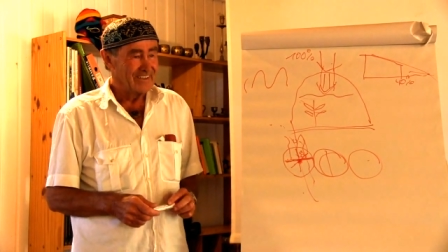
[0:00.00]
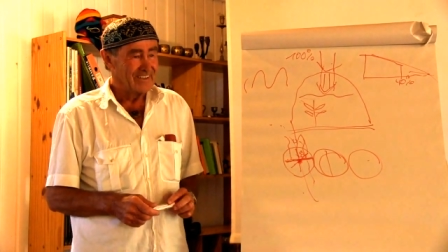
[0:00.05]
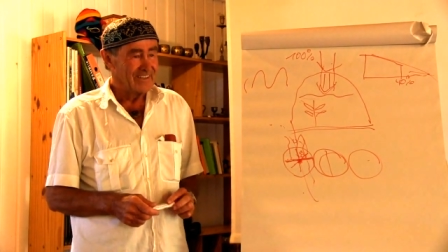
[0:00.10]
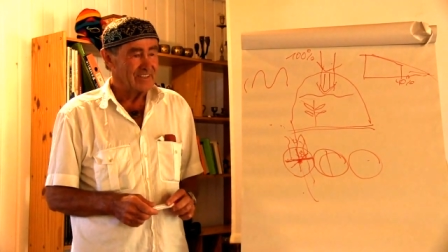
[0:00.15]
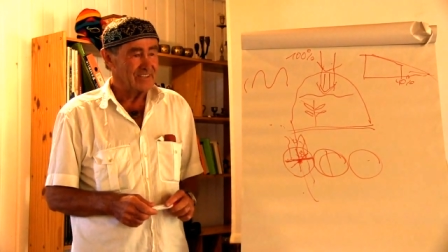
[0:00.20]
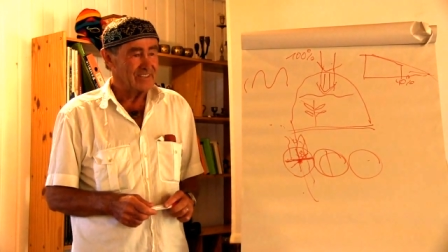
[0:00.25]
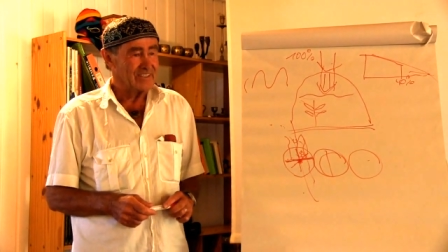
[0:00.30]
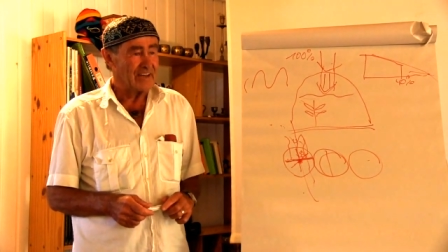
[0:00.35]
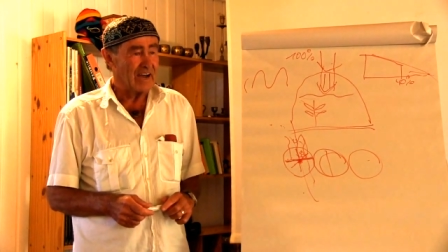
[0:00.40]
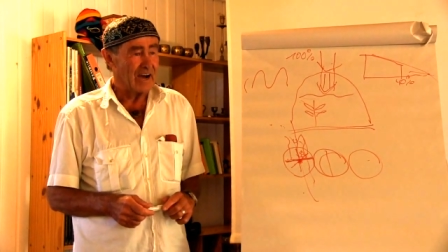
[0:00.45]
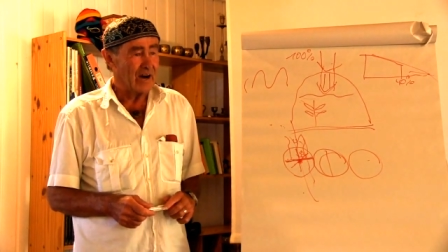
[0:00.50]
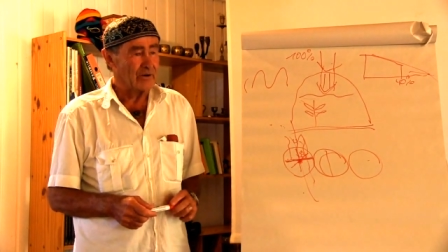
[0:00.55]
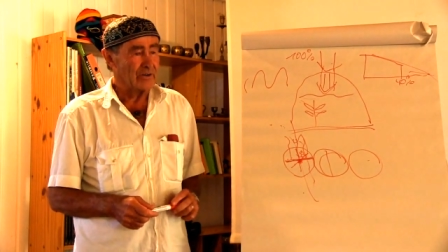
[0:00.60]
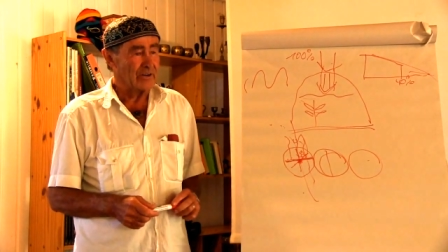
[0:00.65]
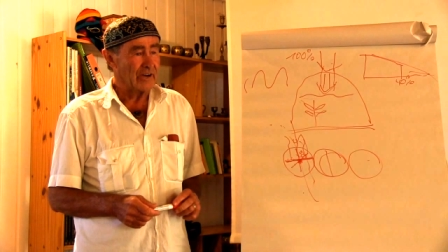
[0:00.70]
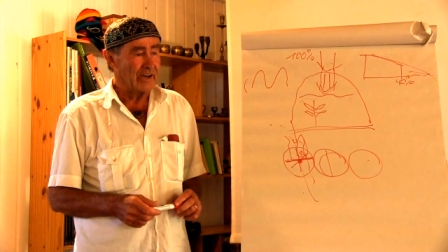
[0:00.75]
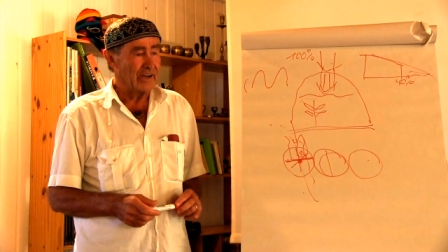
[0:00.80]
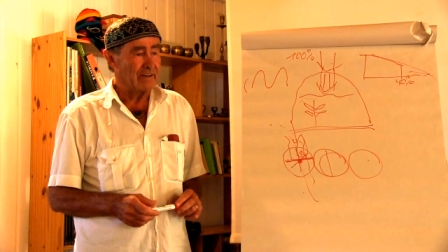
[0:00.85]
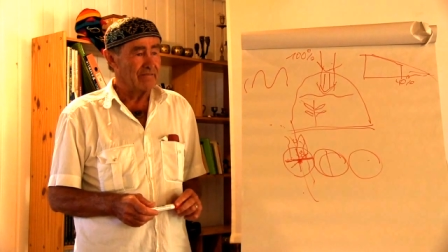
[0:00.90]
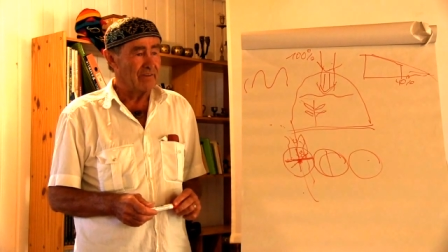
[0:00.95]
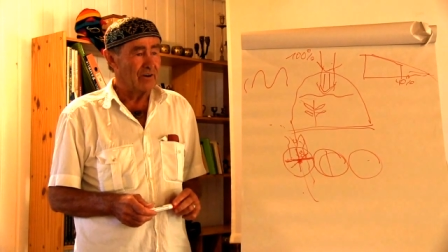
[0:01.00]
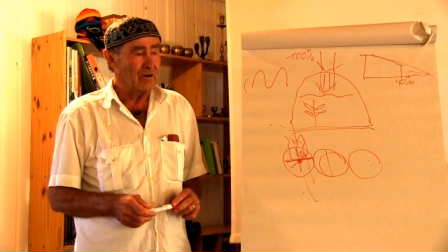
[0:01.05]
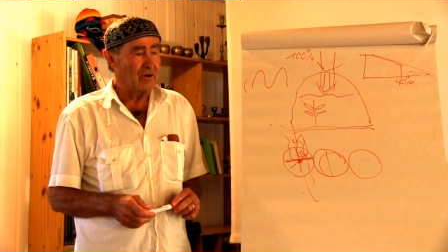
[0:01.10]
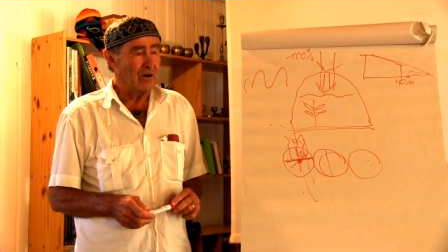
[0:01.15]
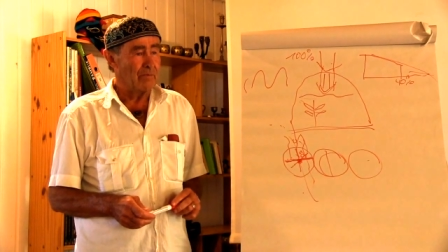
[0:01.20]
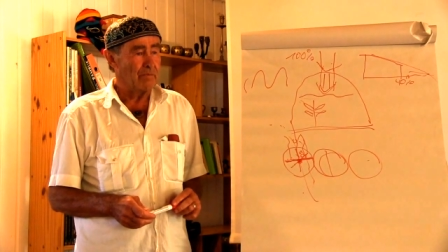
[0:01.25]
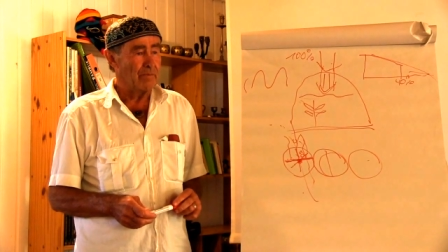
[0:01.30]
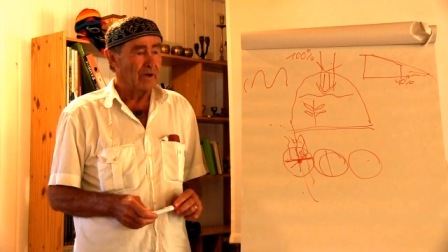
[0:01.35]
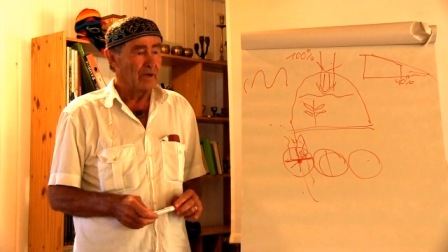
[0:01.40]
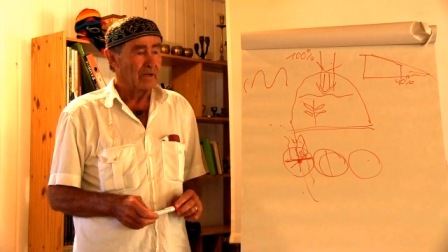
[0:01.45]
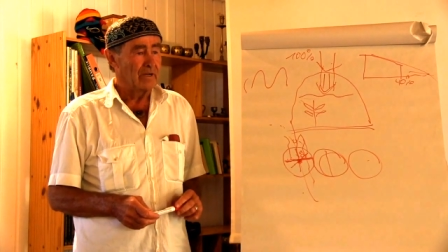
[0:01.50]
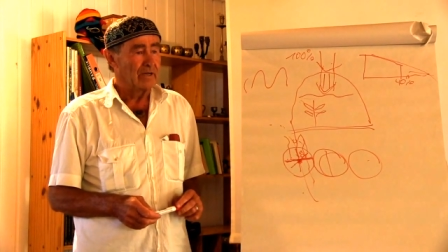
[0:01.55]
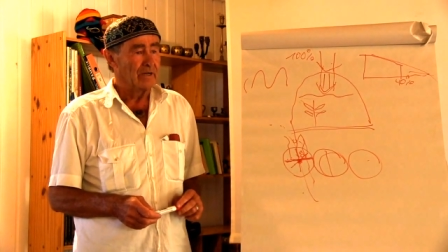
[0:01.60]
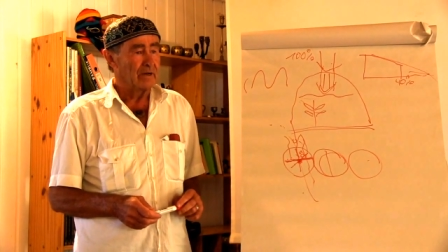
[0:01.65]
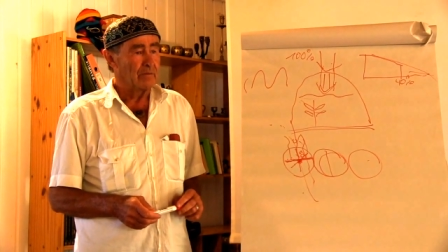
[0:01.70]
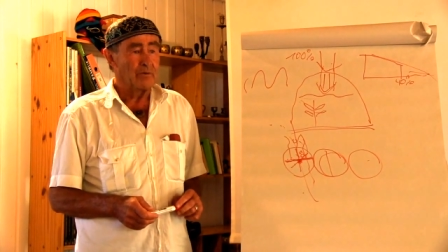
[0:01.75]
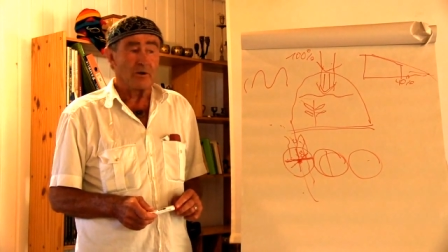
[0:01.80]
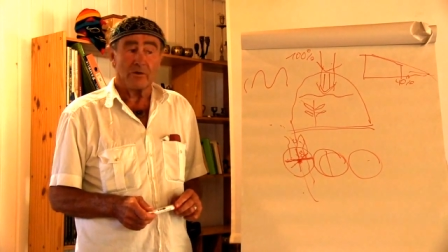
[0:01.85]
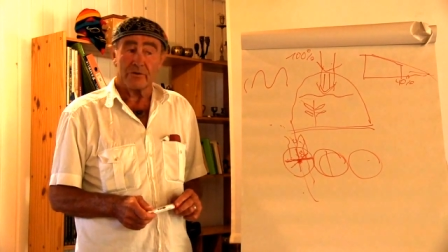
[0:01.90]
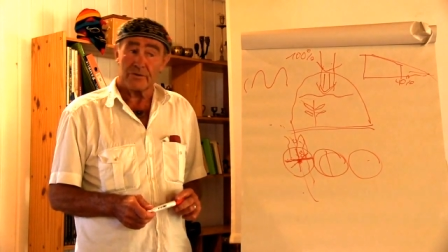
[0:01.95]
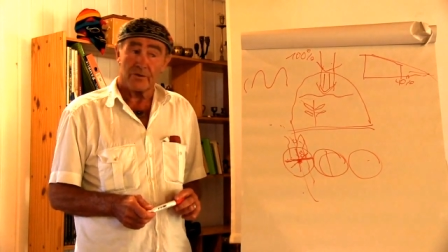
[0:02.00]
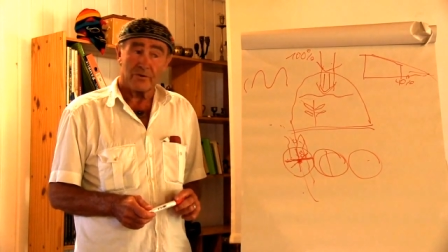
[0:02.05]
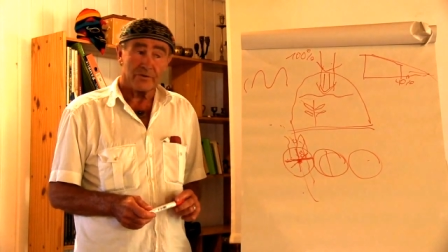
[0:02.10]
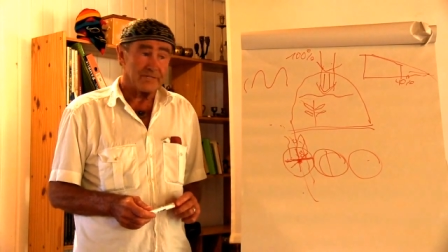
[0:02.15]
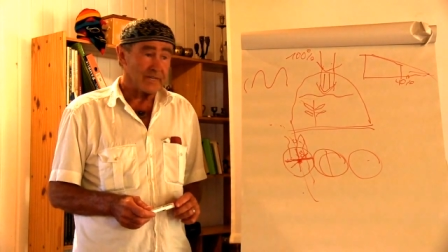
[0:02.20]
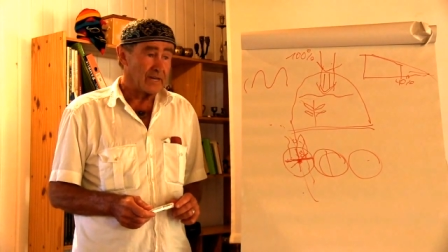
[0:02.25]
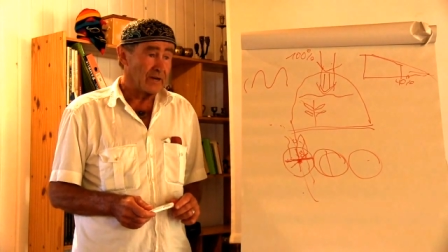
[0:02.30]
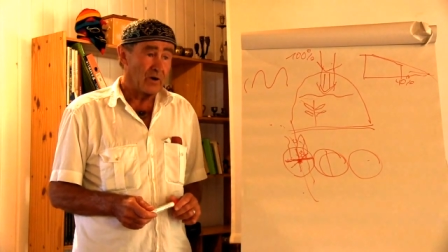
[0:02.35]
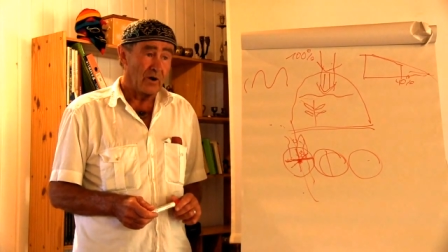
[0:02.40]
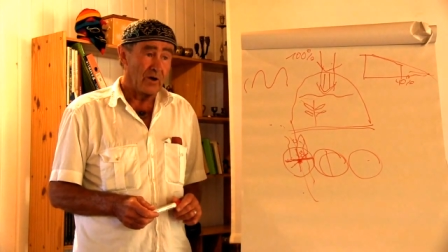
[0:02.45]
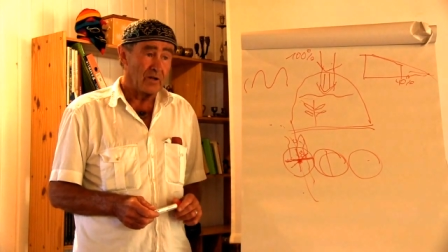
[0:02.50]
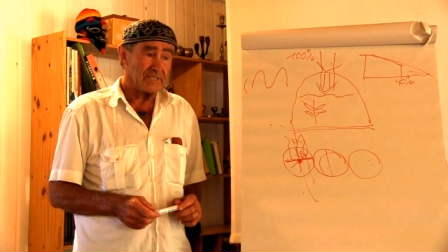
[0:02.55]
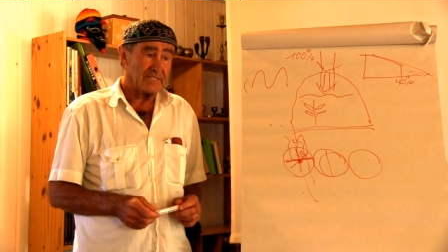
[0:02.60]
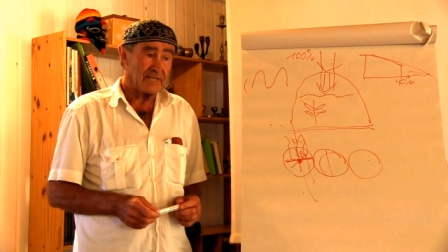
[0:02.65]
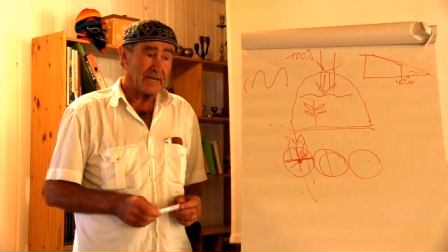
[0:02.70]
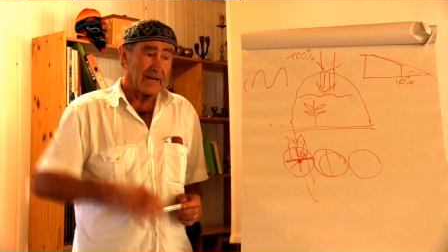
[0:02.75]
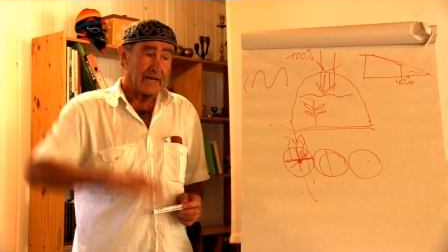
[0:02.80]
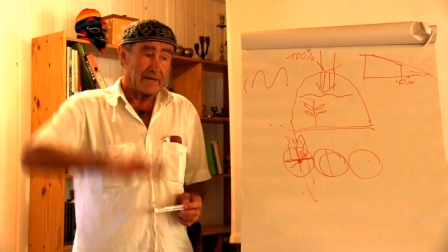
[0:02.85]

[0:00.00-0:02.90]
the outer envelope, producing all the